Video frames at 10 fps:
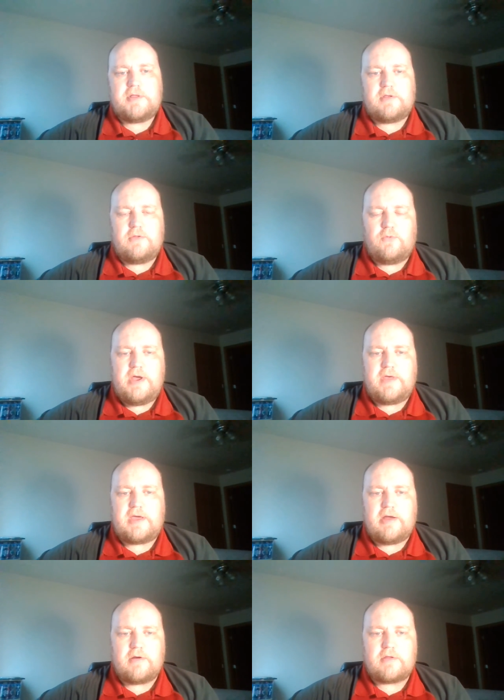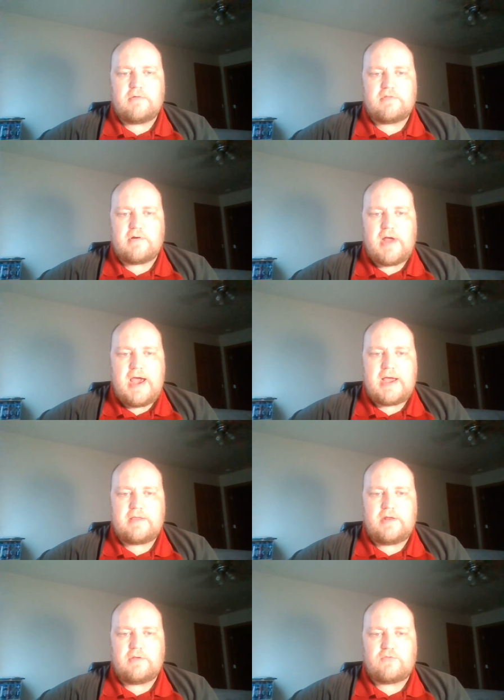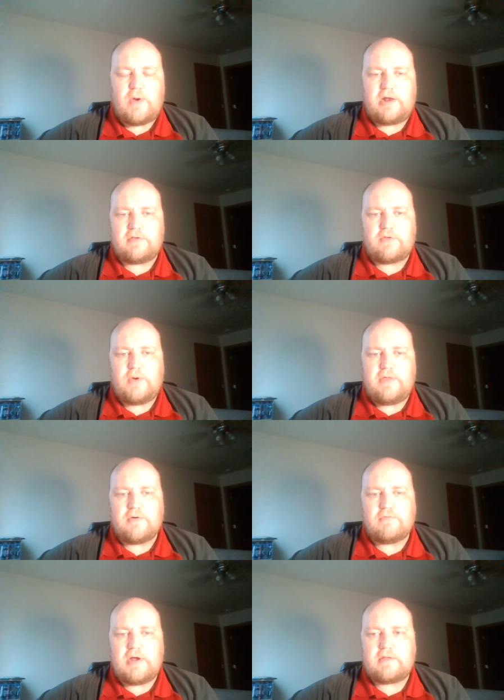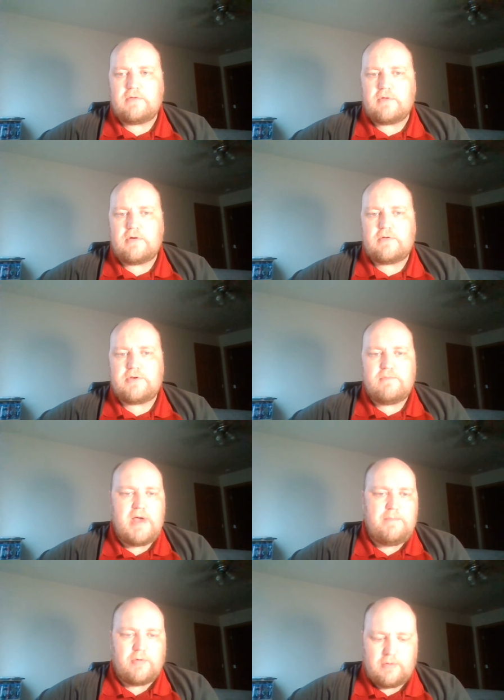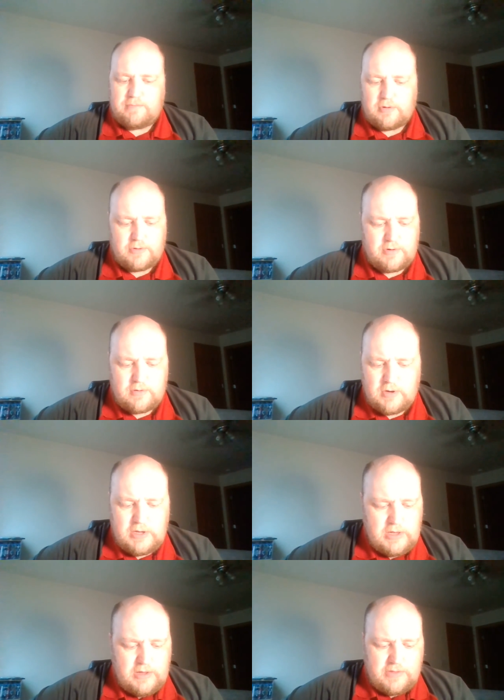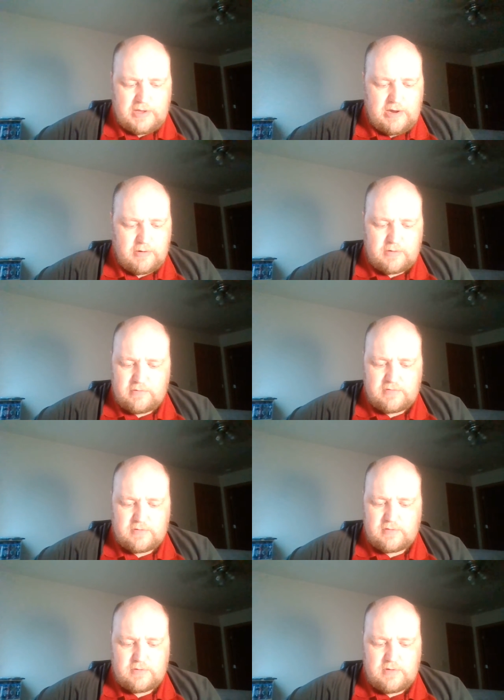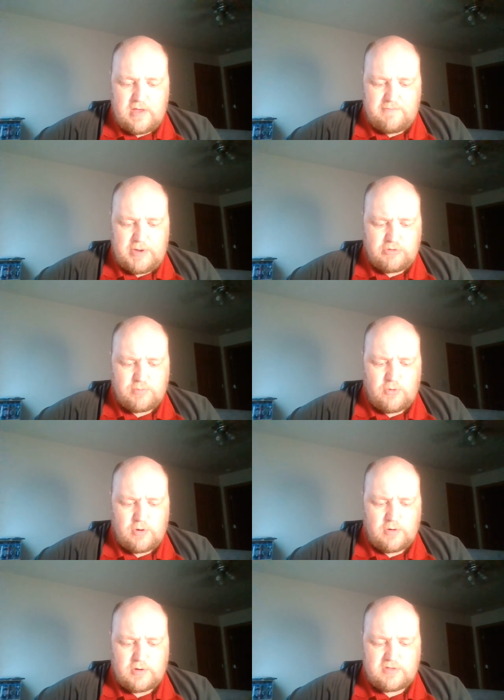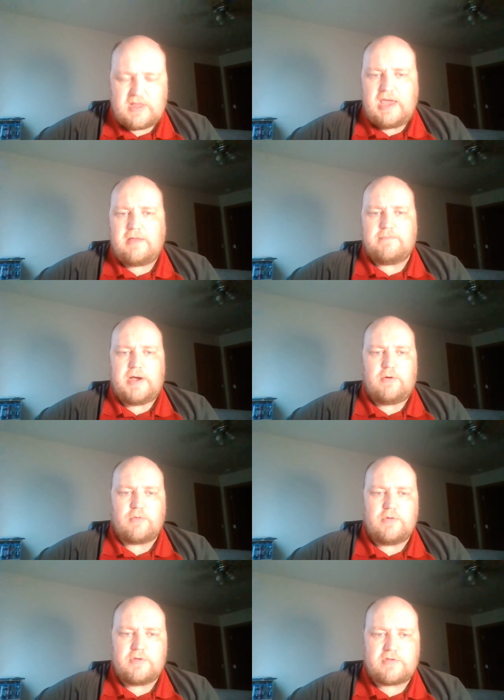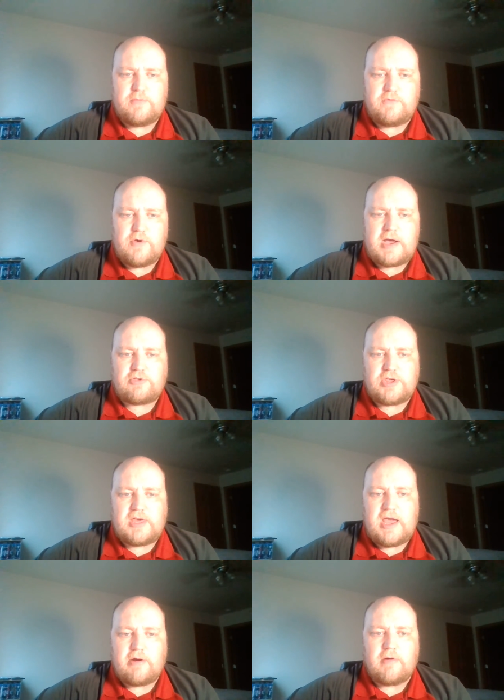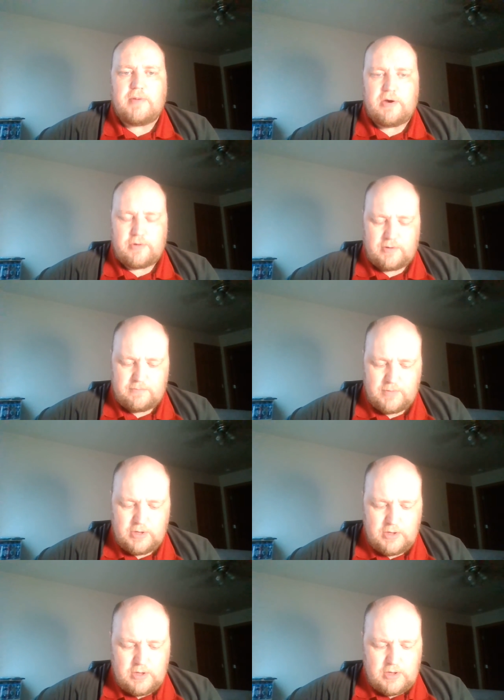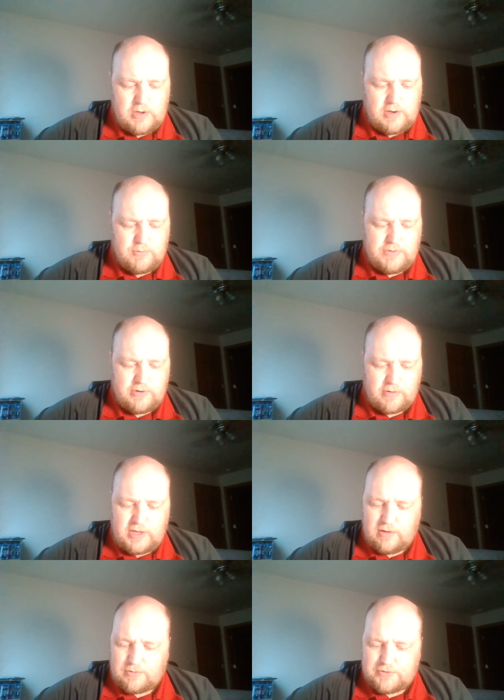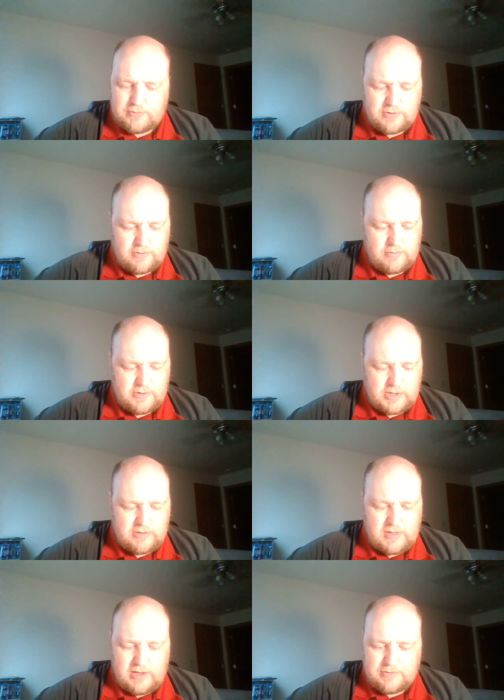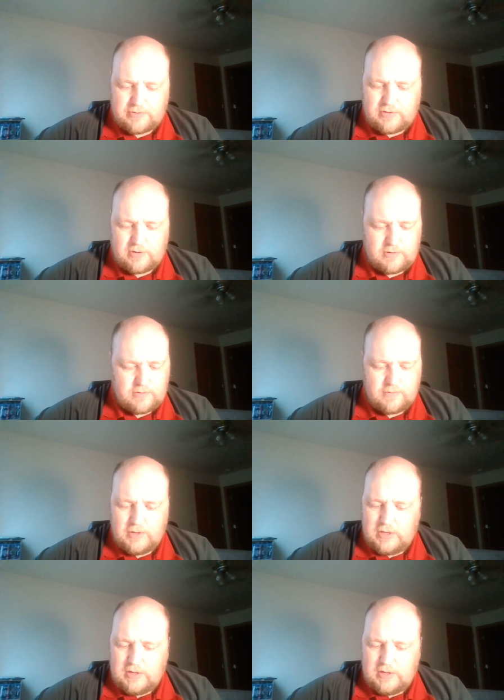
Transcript: but the, the way the characters are acted as well as the way they're written they're, memorable they're the characters have much more uh, staying power in this movie you actually care about them uh, when they're killed to a certain extent so